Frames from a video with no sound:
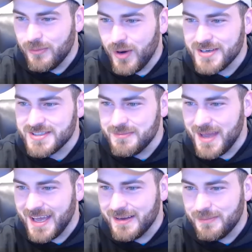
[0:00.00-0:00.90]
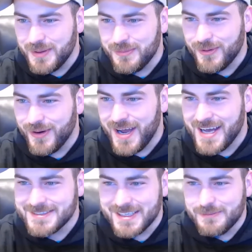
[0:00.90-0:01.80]
Where's Amanda? People are
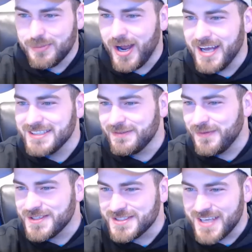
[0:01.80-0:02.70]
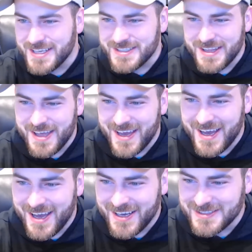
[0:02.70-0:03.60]
asking. Brian's Fish Tanks in the
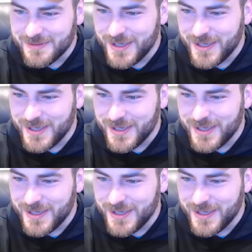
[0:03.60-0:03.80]
house.